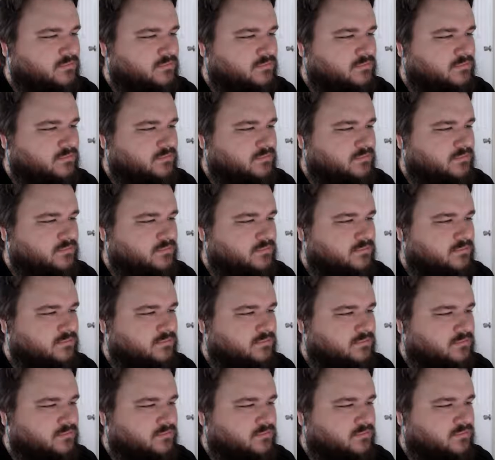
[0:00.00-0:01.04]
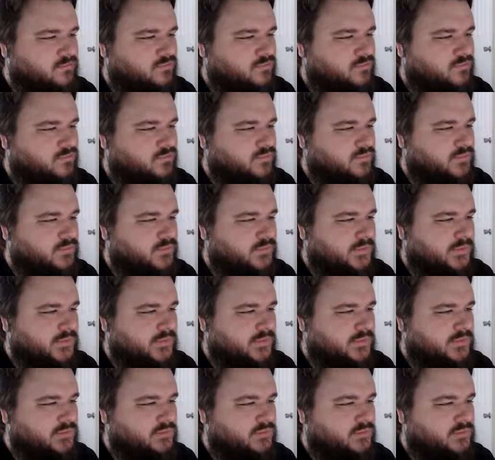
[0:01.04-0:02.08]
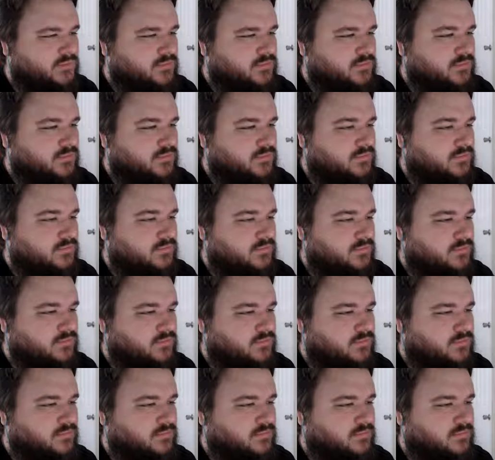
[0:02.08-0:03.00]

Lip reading: Nobody speaks.